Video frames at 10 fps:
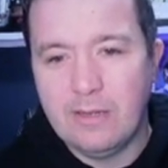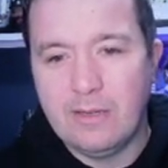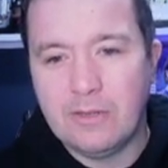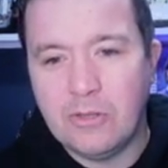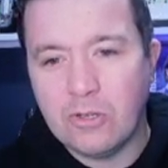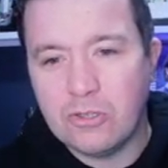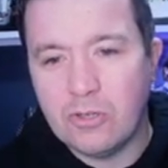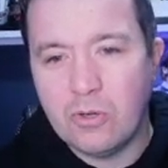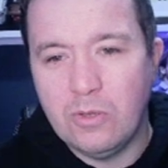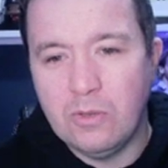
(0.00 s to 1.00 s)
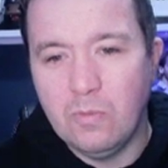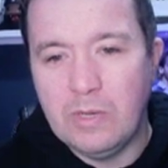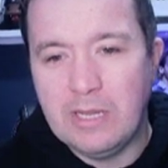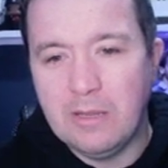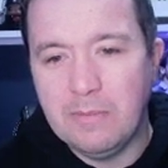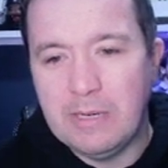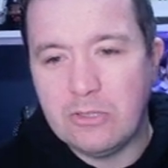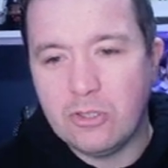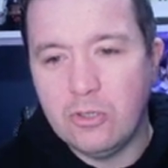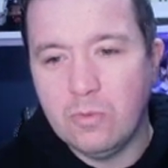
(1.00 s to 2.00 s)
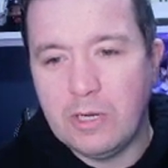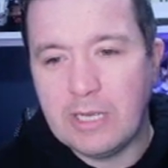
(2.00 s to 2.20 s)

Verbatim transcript: Doxa are currently winning at the minute two one